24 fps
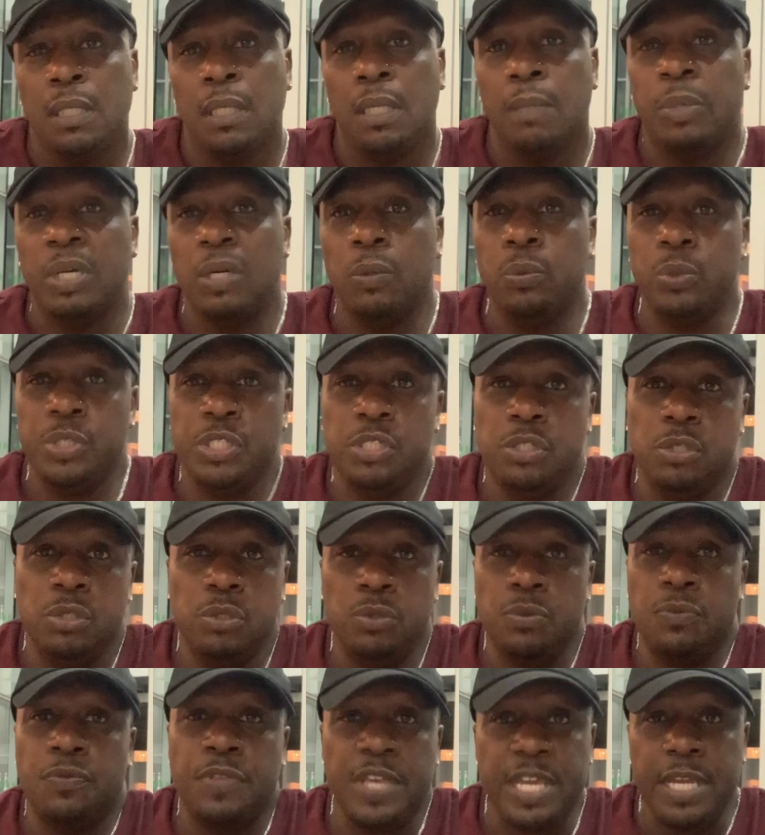but when
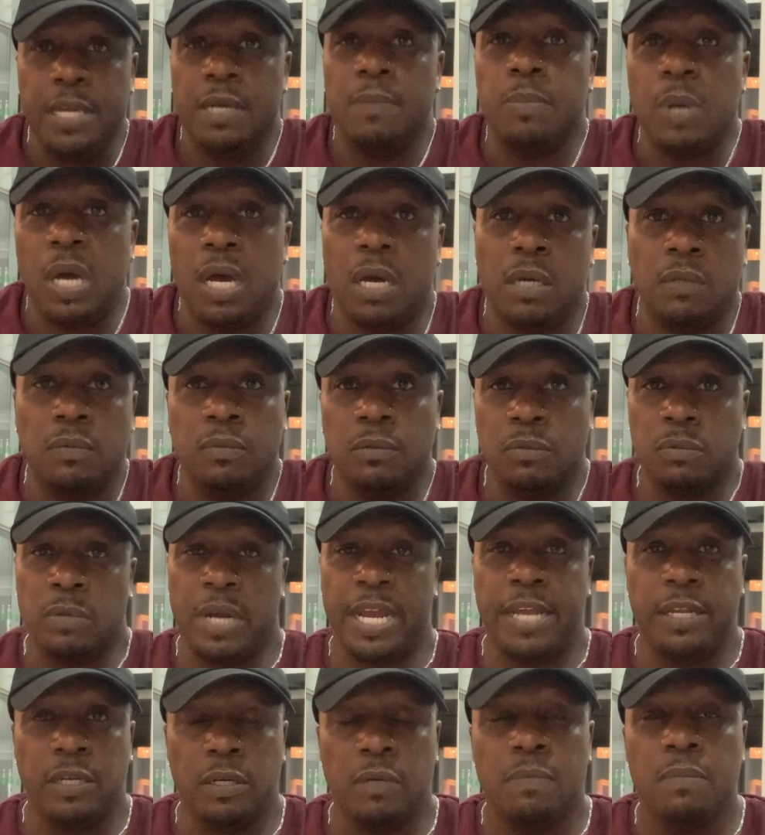you think about
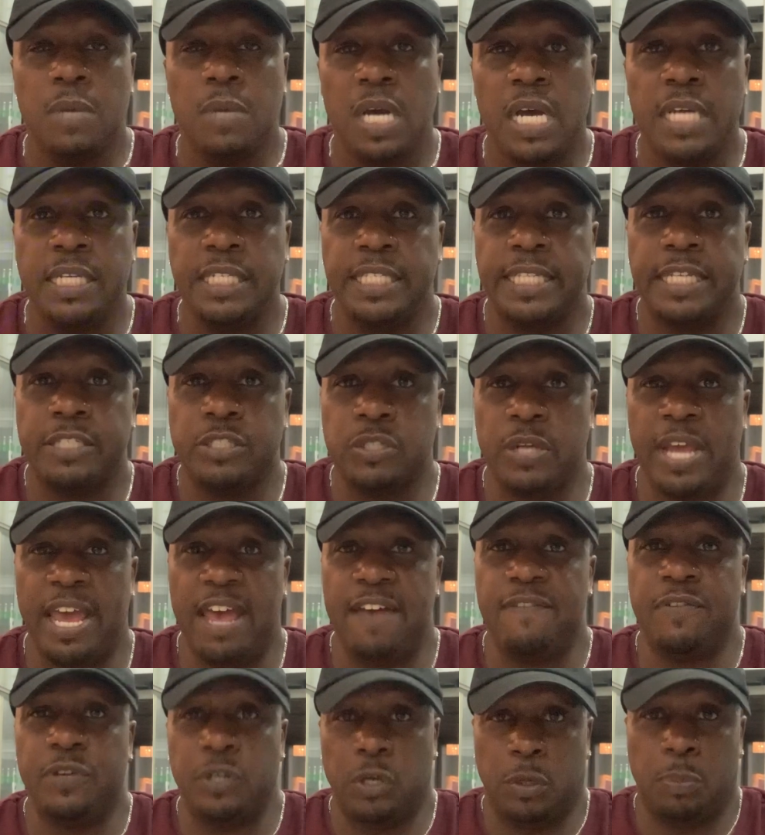regular money that you
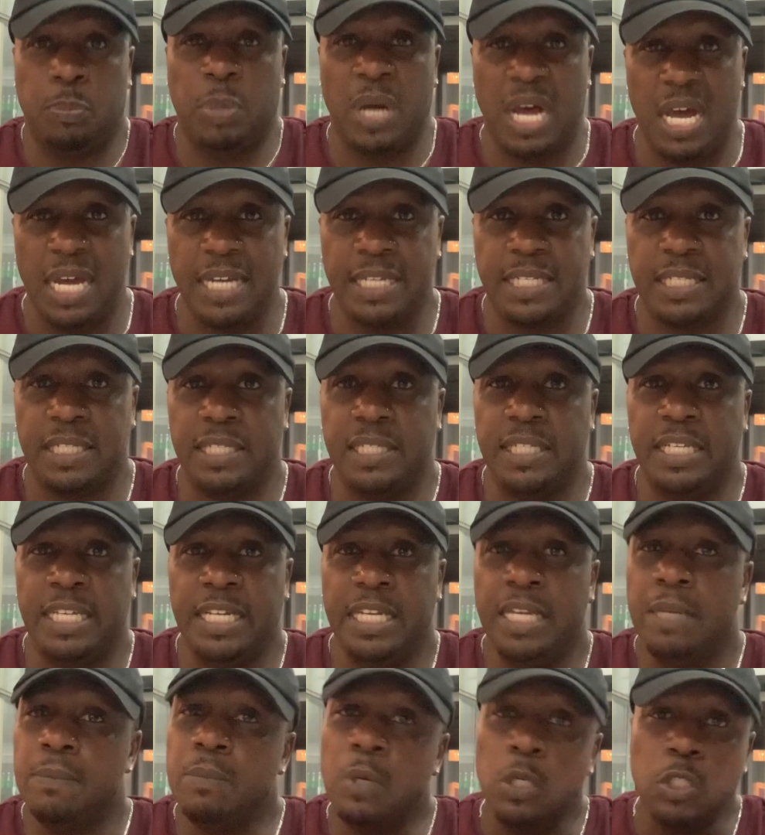have in your pocket,
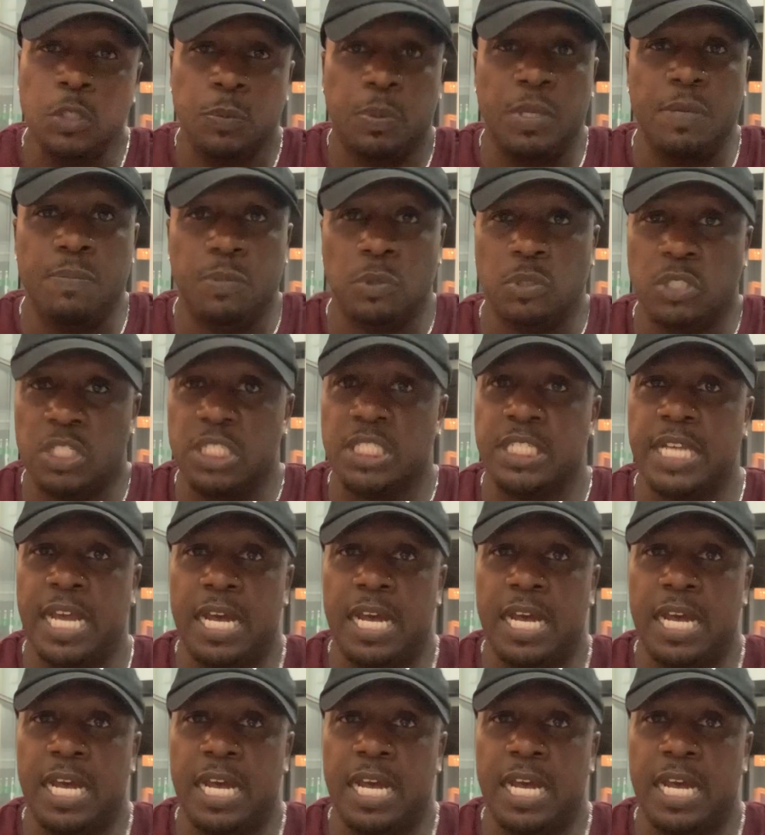most people just